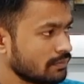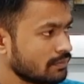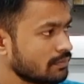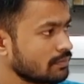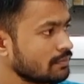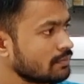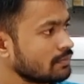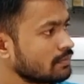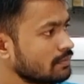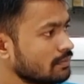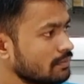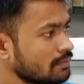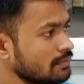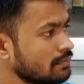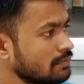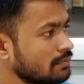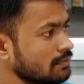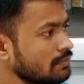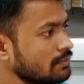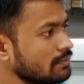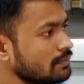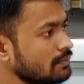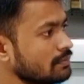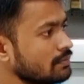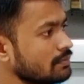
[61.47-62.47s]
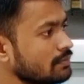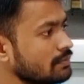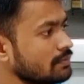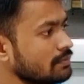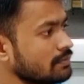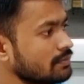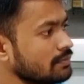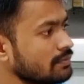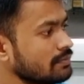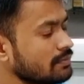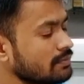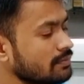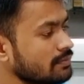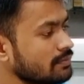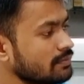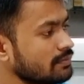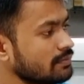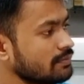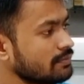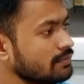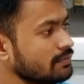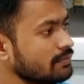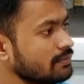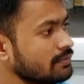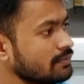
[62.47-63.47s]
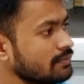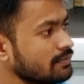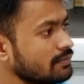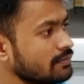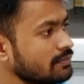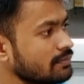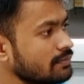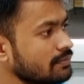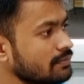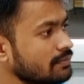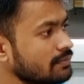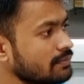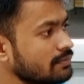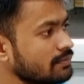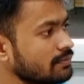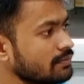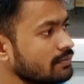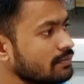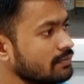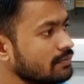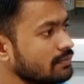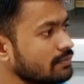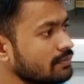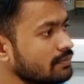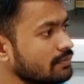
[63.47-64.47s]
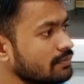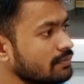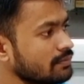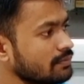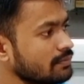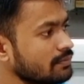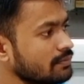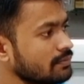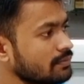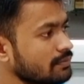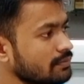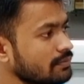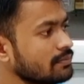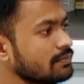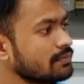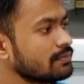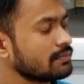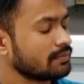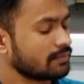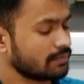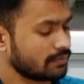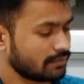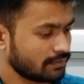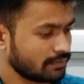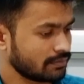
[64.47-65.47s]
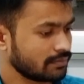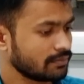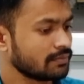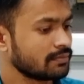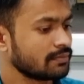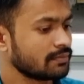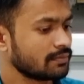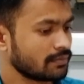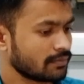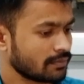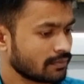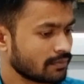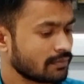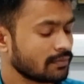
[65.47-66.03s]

(silent)